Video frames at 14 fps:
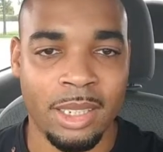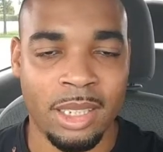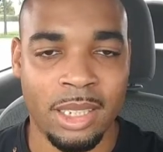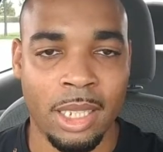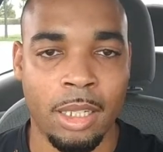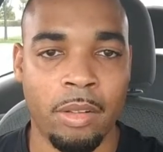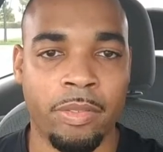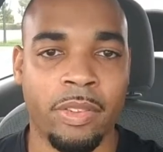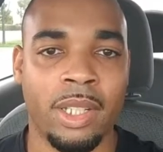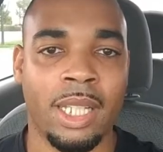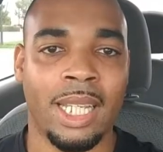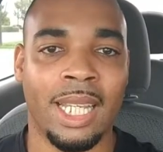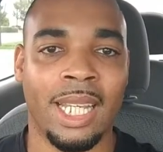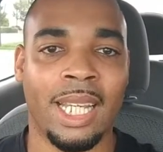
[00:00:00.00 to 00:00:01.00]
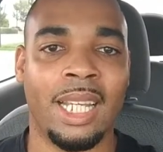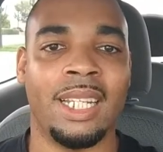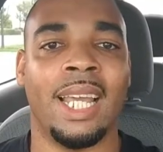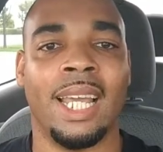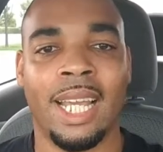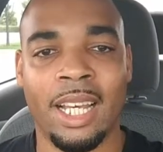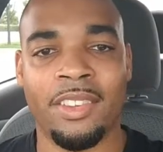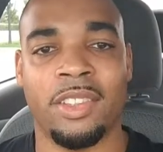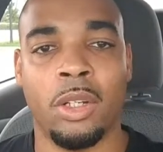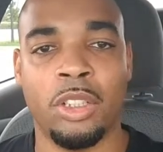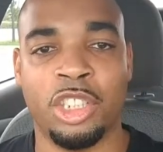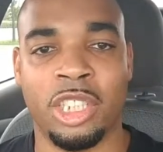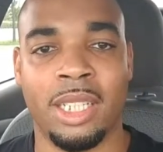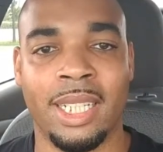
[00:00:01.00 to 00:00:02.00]
itself in
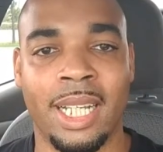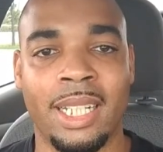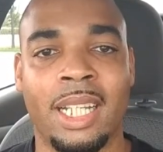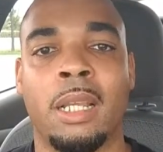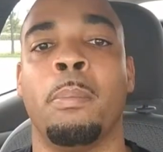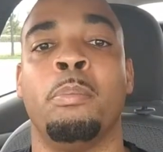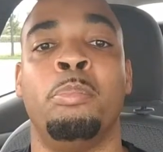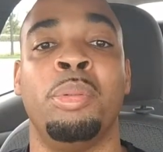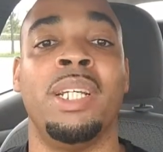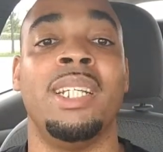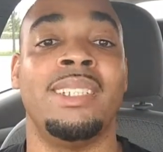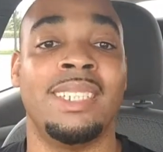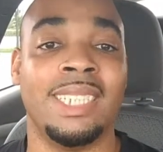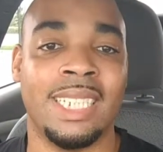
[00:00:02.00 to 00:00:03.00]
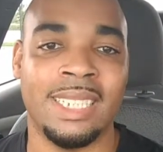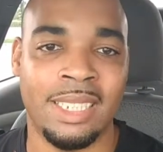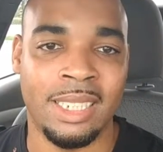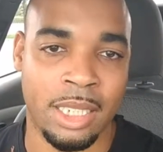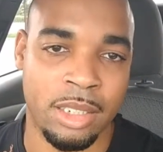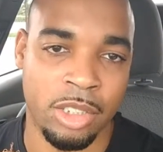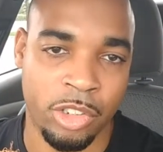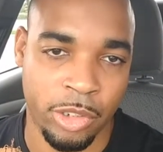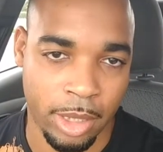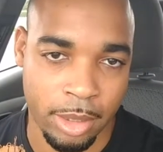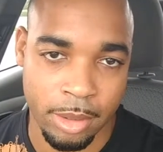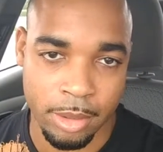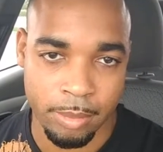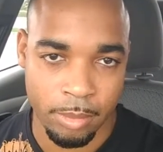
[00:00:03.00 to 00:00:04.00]
ethnogenetic business
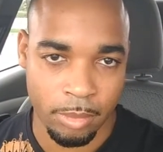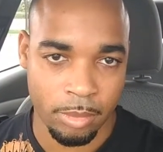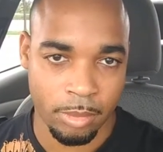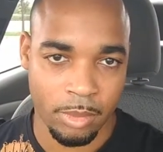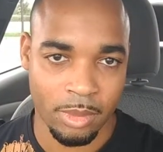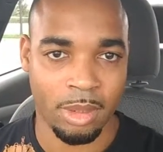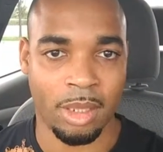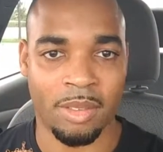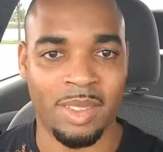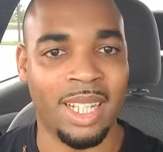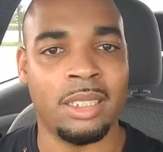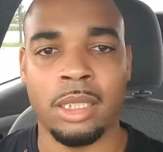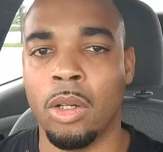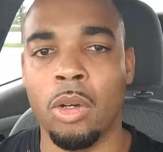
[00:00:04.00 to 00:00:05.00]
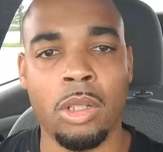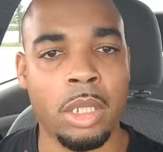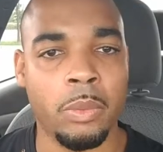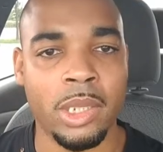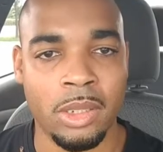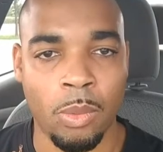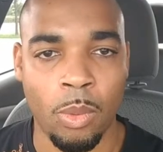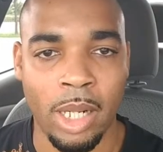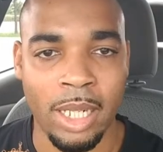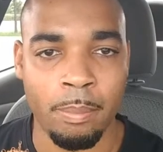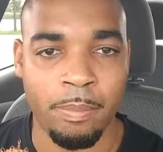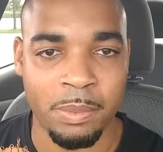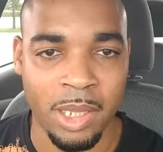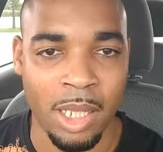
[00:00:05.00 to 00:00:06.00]
districts. That's the only reason why
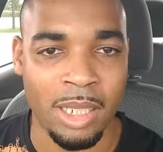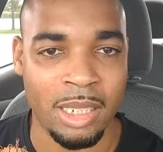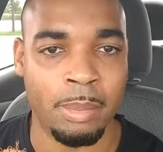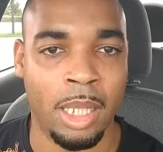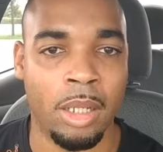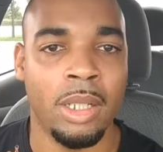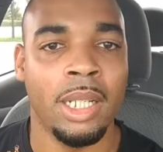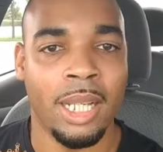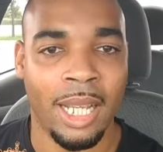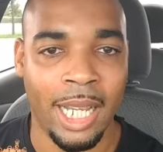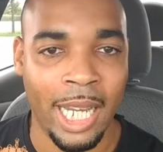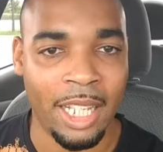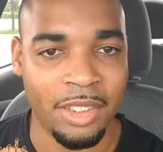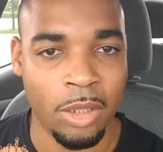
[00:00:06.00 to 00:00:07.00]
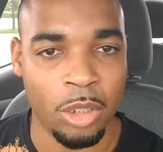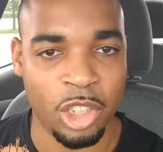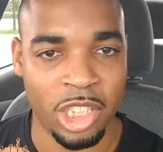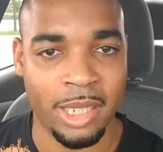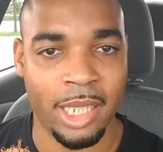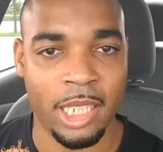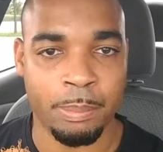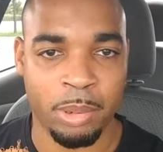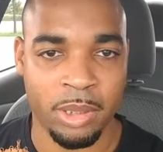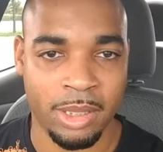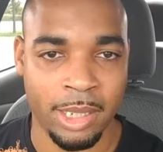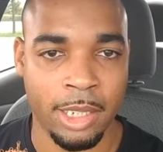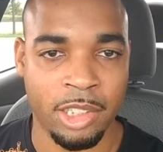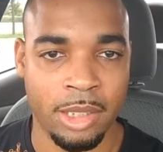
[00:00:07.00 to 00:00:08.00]
I'm talking about ethnogenetic
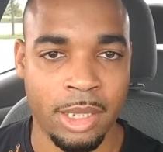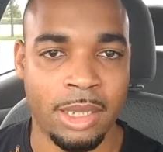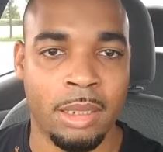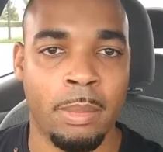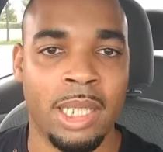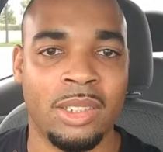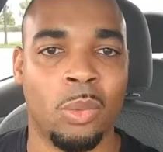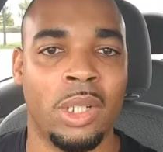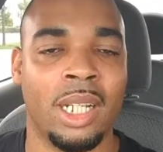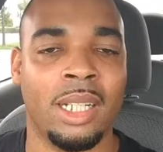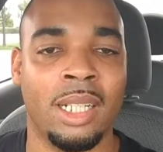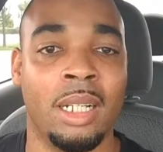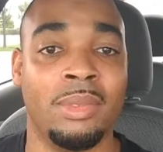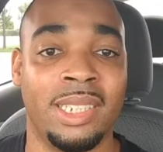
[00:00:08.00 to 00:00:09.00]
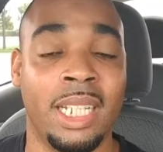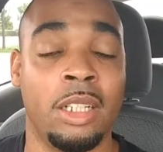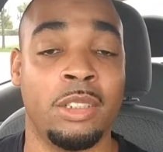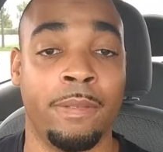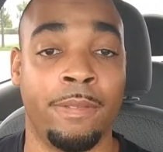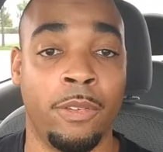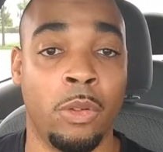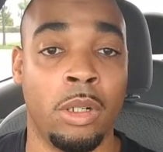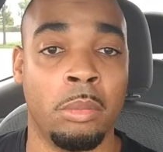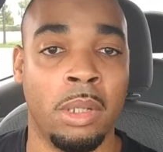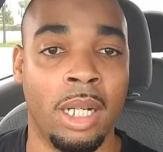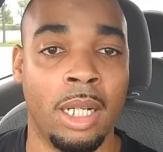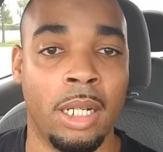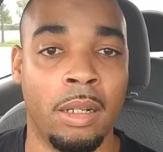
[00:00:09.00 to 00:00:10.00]
protectionism, is when it comes down to form
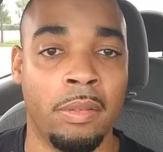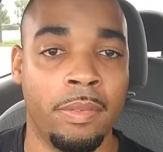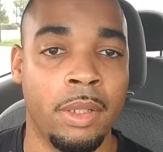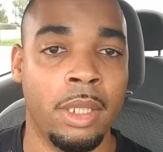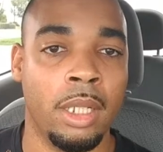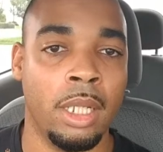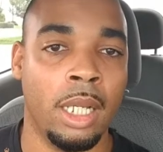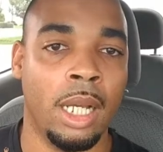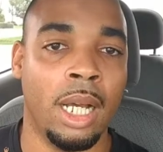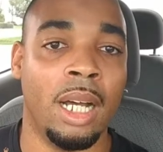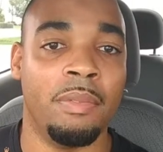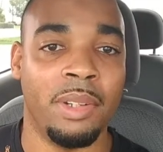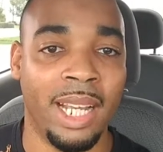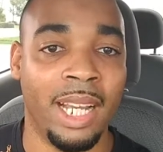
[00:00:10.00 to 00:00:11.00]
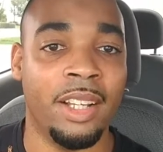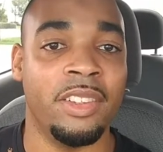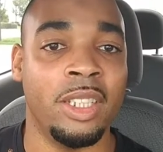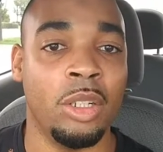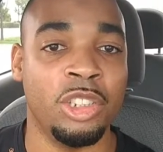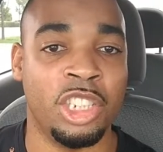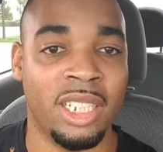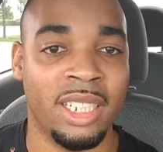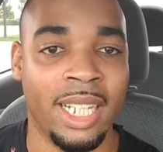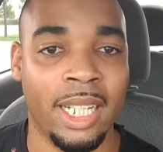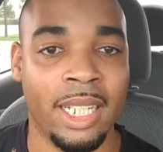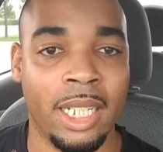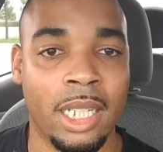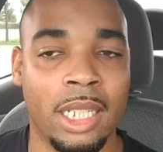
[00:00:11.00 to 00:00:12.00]
of
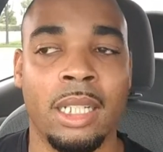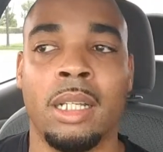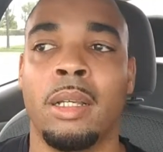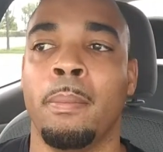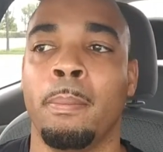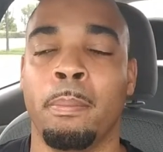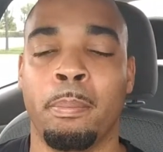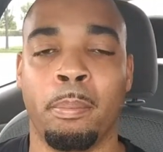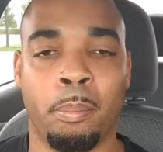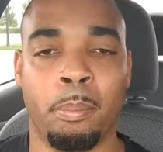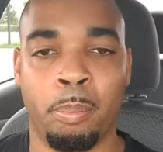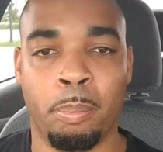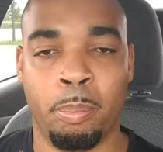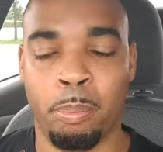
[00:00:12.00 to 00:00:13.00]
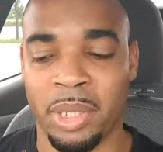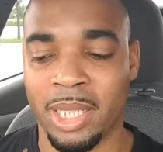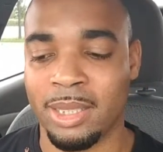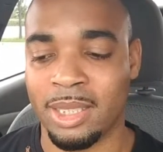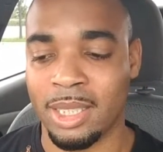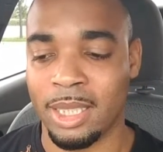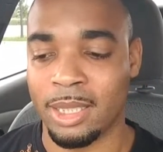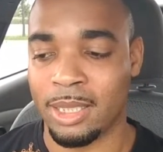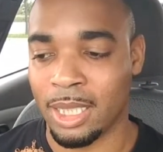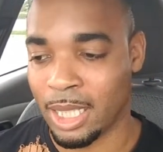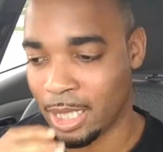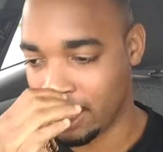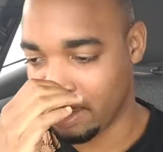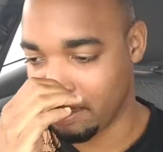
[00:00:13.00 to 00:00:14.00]
ethnogenetic business